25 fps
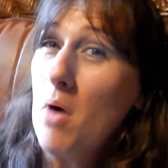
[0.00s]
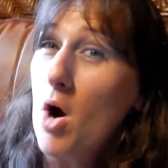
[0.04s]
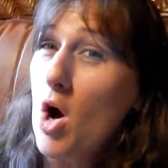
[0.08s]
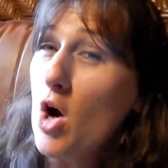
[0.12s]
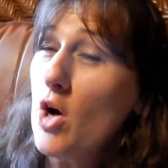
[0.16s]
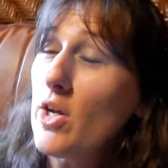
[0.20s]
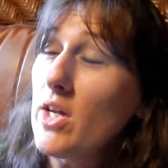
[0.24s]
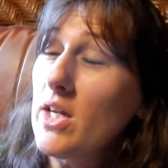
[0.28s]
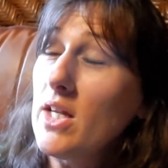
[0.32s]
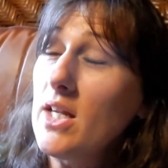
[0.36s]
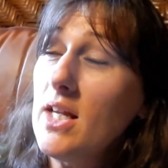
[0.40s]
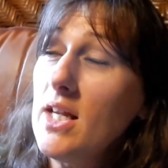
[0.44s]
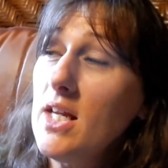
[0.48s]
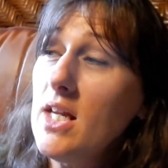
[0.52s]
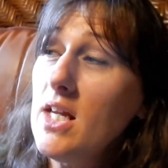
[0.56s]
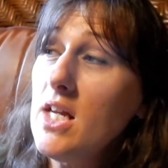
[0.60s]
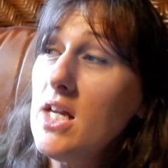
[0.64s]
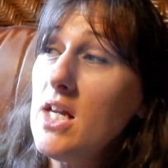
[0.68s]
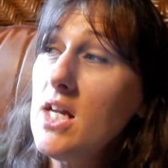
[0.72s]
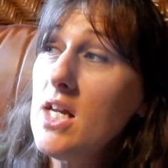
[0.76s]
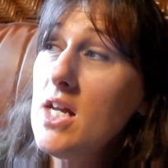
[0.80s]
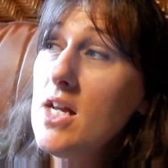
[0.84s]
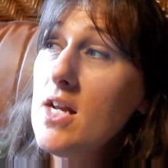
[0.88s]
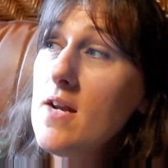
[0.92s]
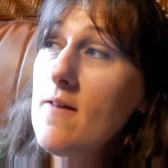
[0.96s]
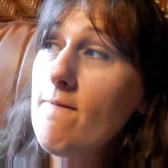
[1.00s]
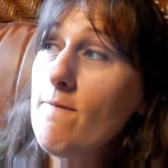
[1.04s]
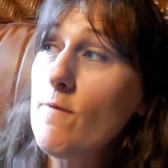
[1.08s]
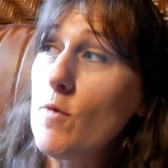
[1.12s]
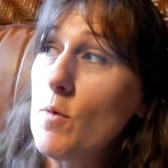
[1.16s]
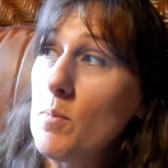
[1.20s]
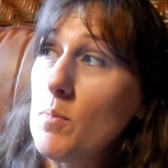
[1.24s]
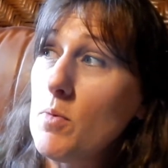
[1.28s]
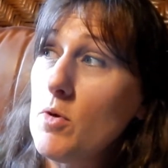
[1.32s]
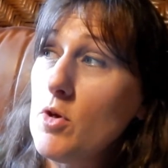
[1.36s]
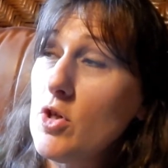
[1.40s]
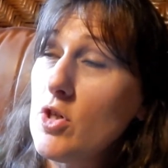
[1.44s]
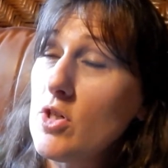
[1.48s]
marketing
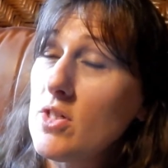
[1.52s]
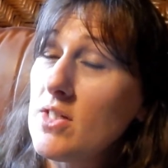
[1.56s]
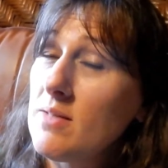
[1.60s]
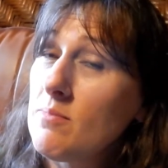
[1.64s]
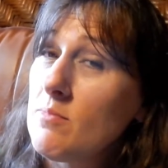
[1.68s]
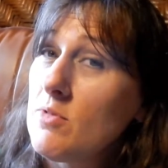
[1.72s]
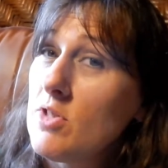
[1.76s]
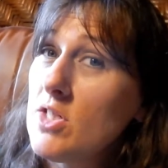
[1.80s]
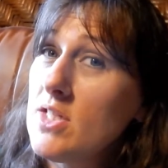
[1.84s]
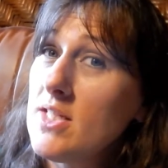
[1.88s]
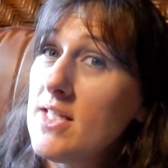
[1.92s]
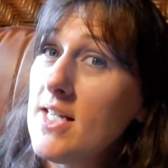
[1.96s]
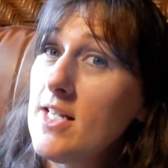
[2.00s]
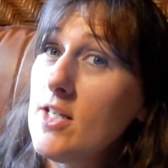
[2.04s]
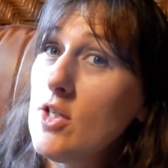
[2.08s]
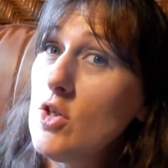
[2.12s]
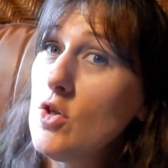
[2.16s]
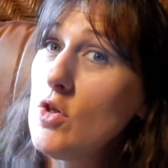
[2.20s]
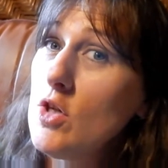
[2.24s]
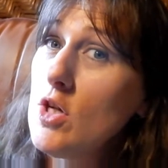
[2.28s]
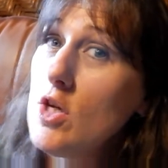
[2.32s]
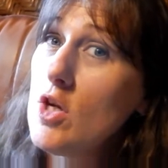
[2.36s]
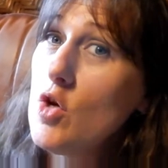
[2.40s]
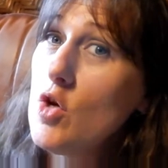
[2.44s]
for books, I'm just letting you